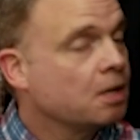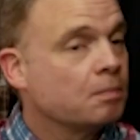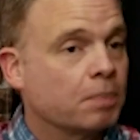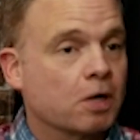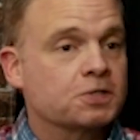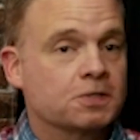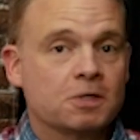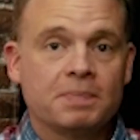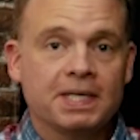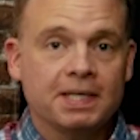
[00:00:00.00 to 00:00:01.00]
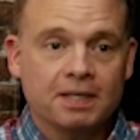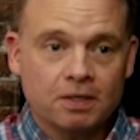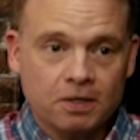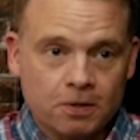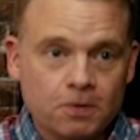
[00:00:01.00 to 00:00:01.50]
But also to
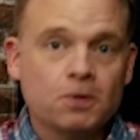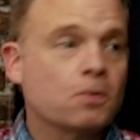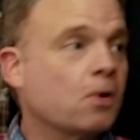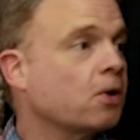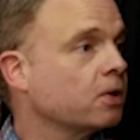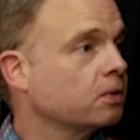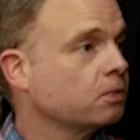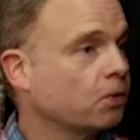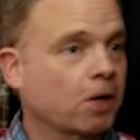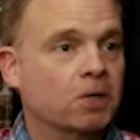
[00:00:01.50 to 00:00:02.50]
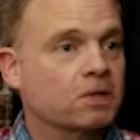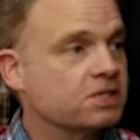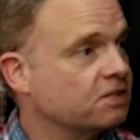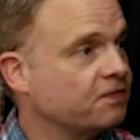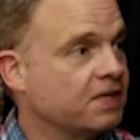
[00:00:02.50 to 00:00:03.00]
be who you are,
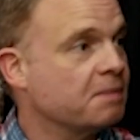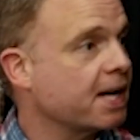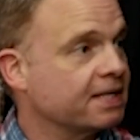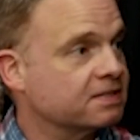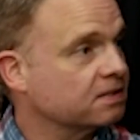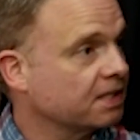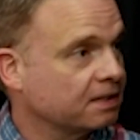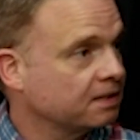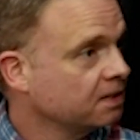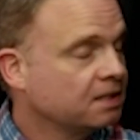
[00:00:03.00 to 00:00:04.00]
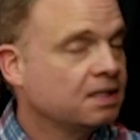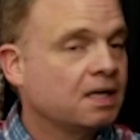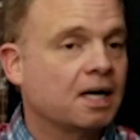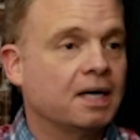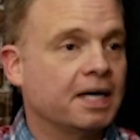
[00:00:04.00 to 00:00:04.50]
regardless if anybody's looking.
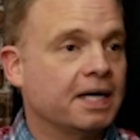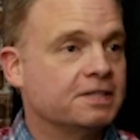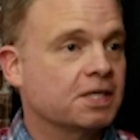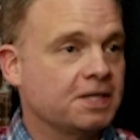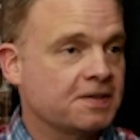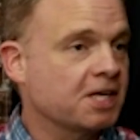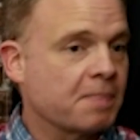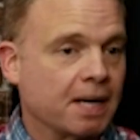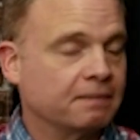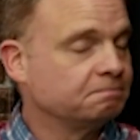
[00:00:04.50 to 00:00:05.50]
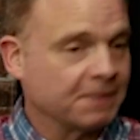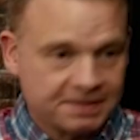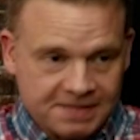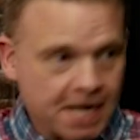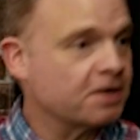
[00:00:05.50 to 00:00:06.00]
And so you think about
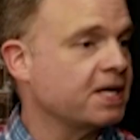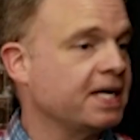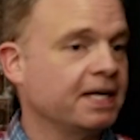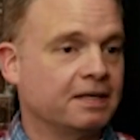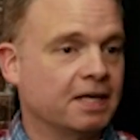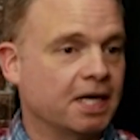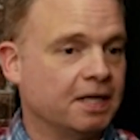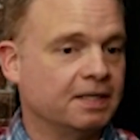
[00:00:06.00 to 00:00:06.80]
integrity and